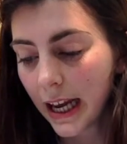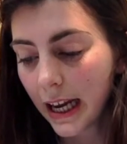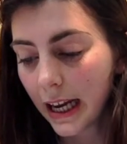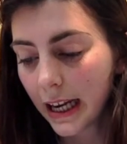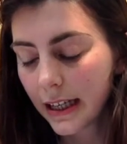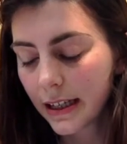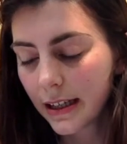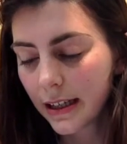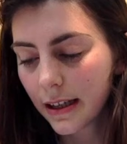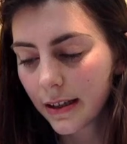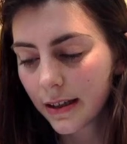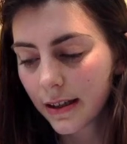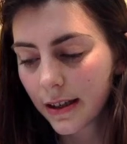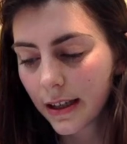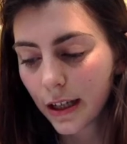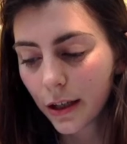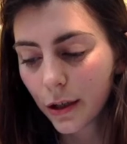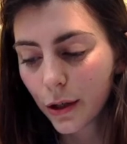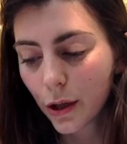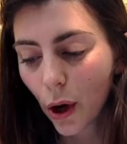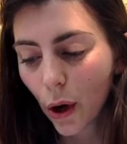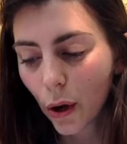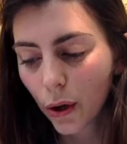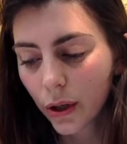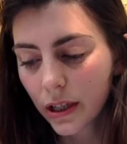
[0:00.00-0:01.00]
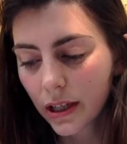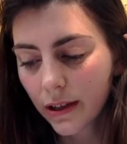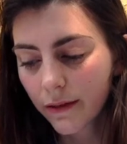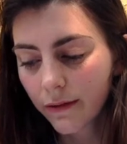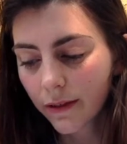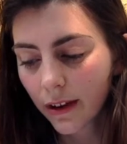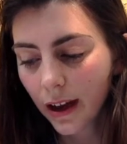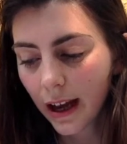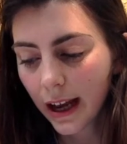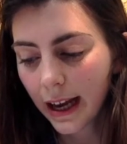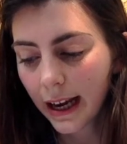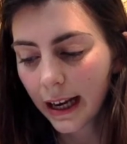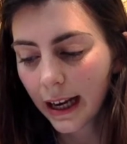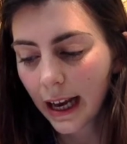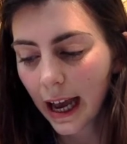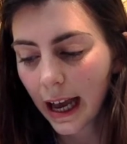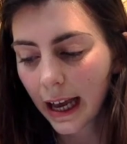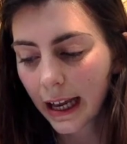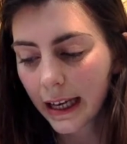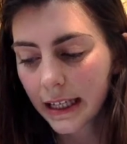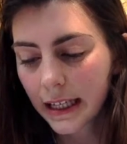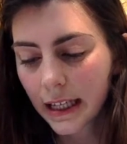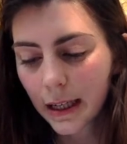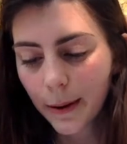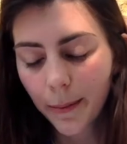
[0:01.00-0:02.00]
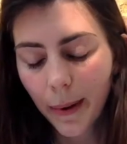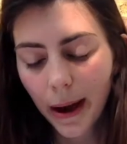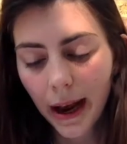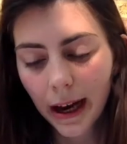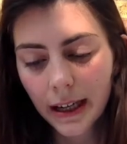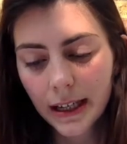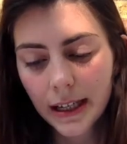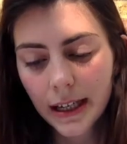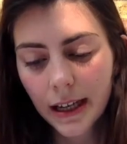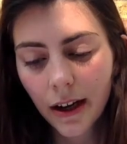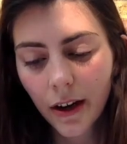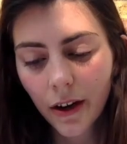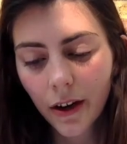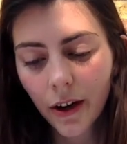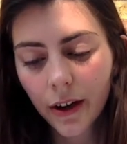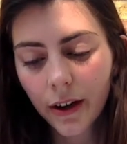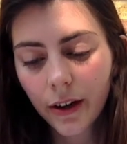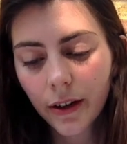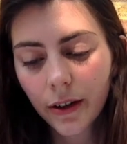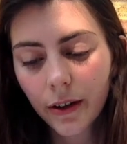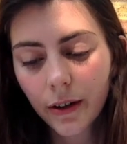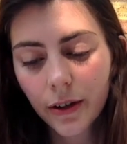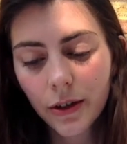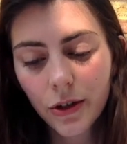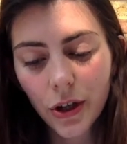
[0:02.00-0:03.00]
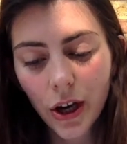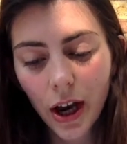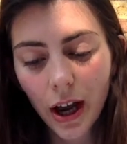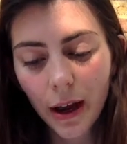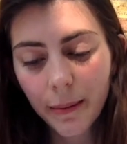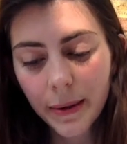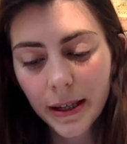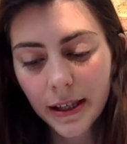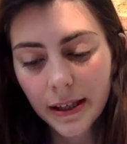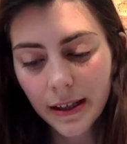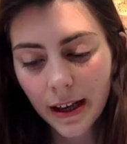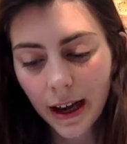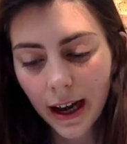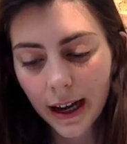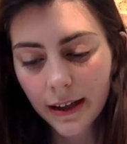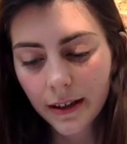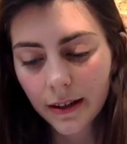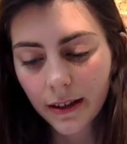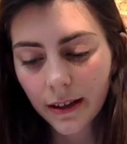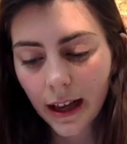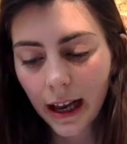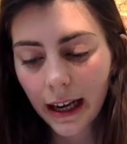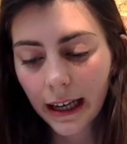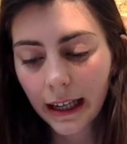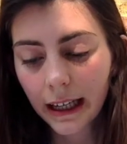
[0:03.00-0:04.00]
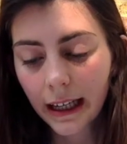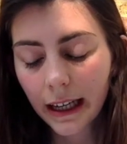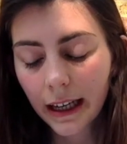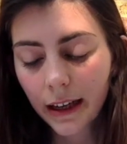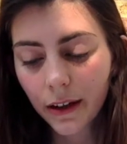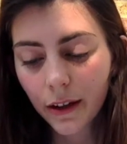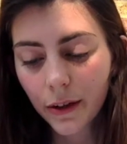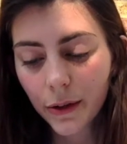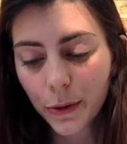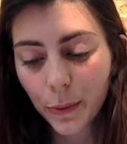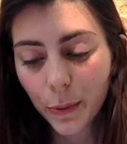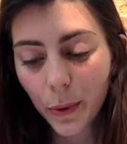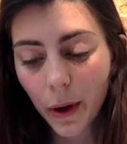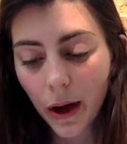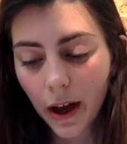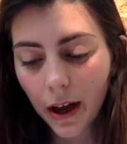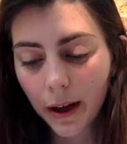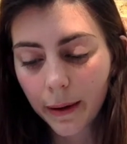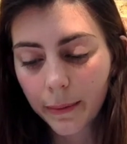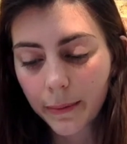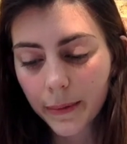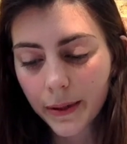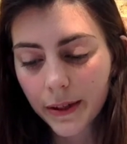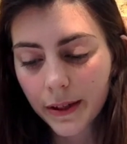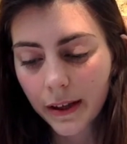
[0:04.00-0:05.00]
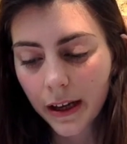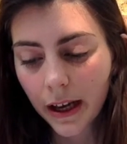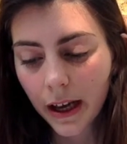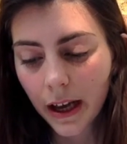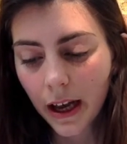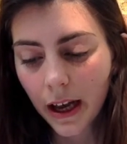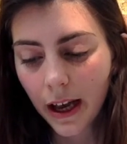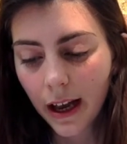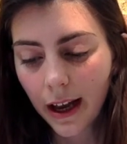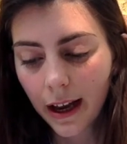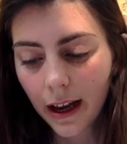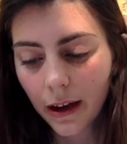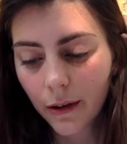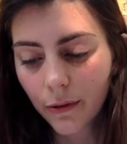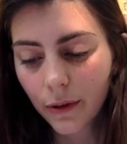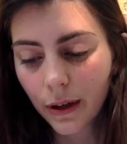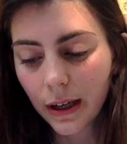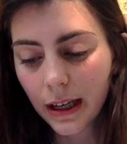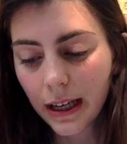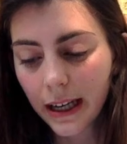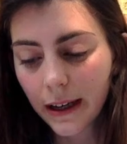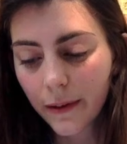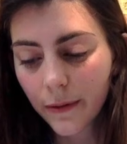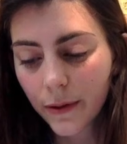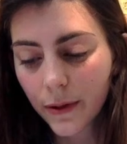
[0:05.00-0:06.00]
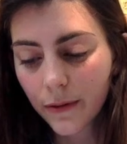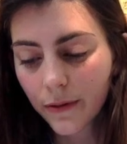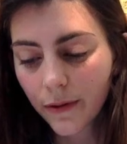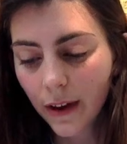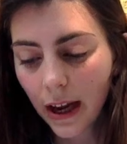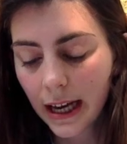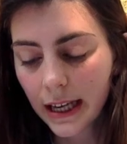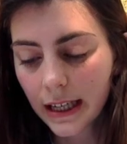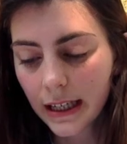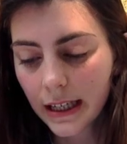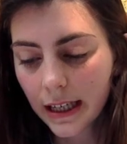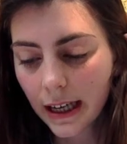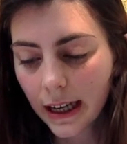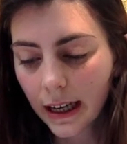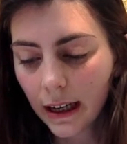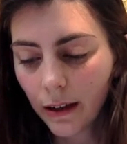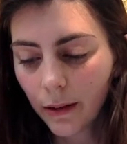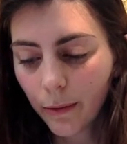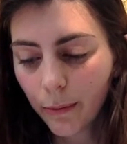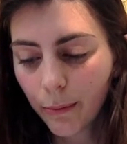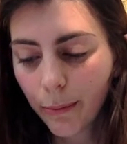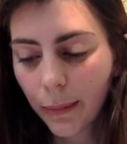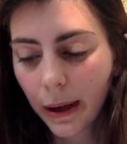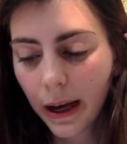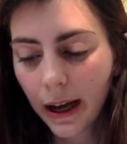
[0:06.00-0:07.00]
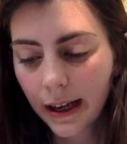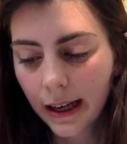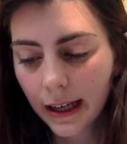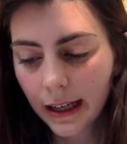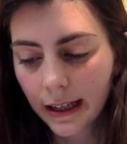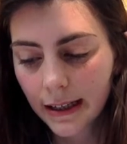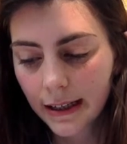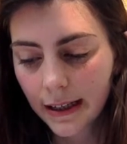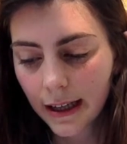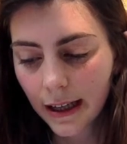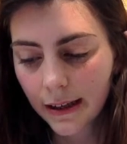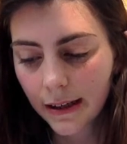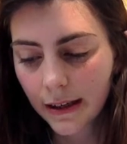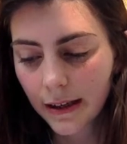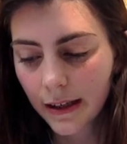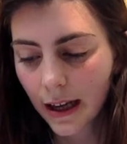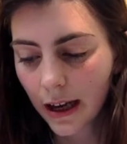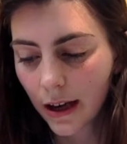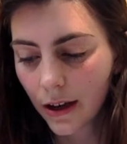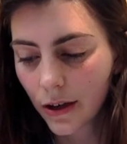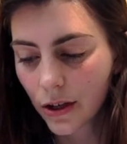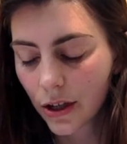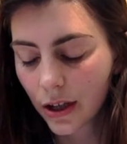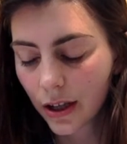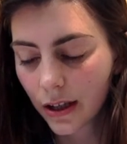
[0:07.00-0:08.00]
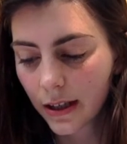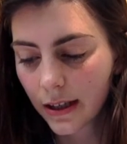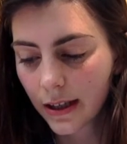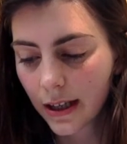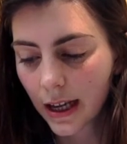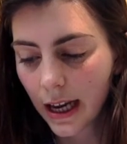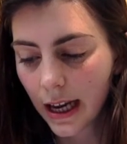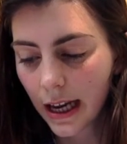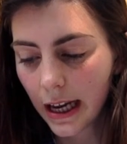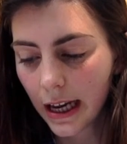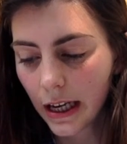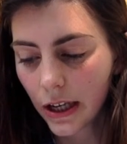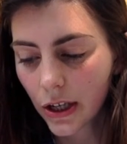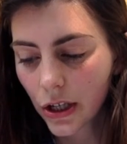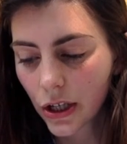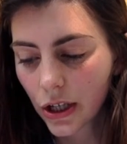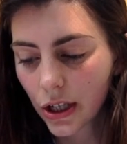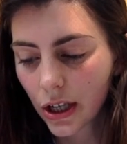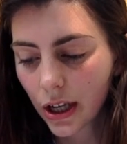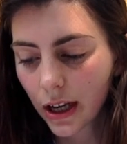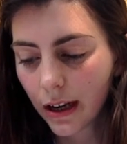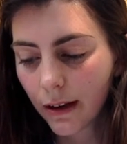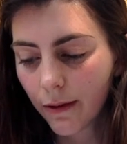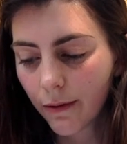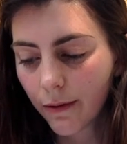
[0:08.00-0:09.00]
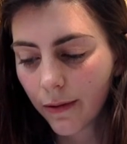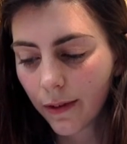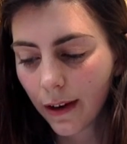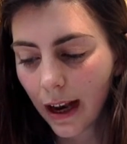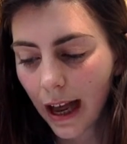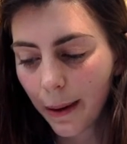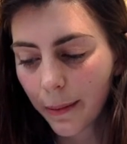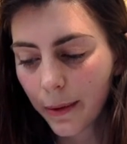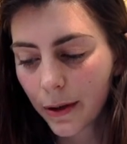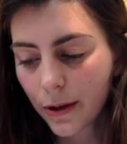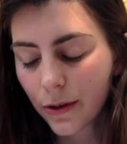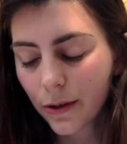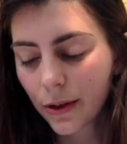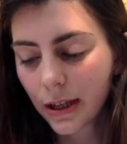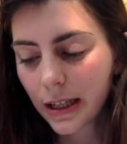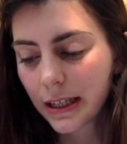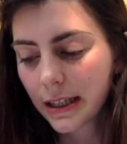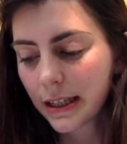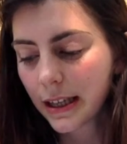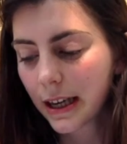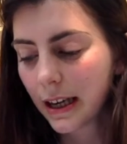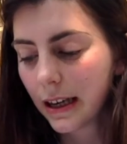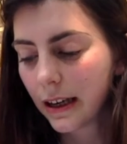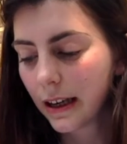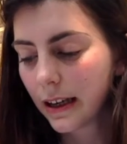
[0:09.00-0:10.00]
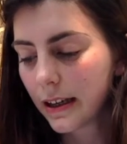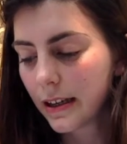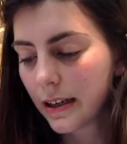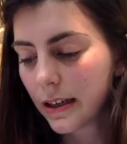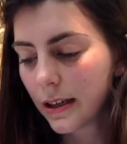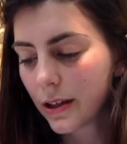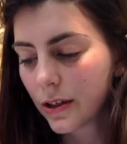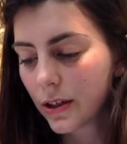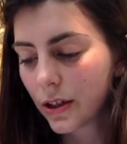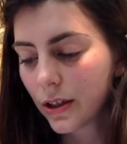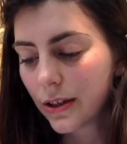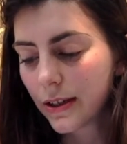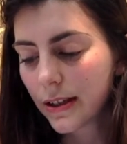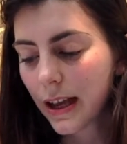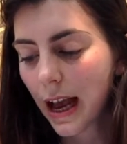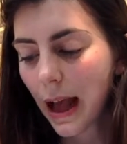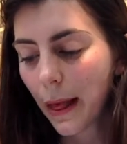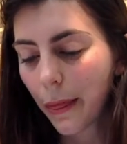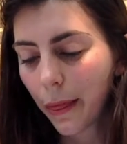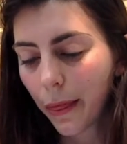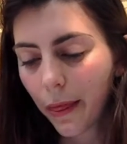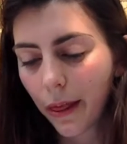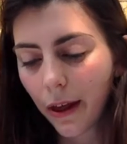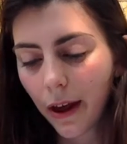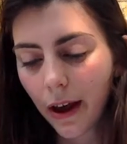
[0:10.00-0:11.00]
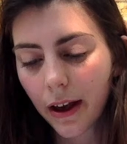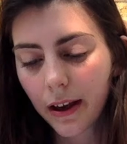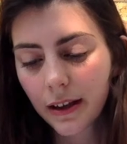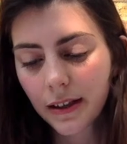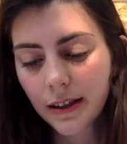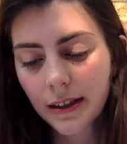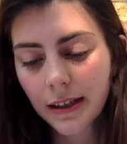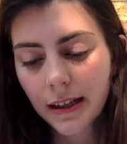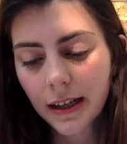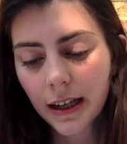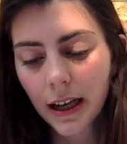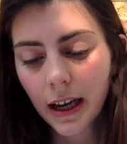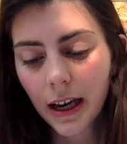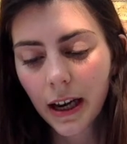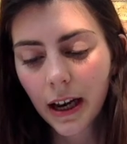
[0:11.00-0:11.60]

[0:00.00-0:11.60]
It is detoxifying, antibacterial, germicidal, and kills worms. It relieves fainting, burning sensations, itch, inflammatory skin conditions, and thirst.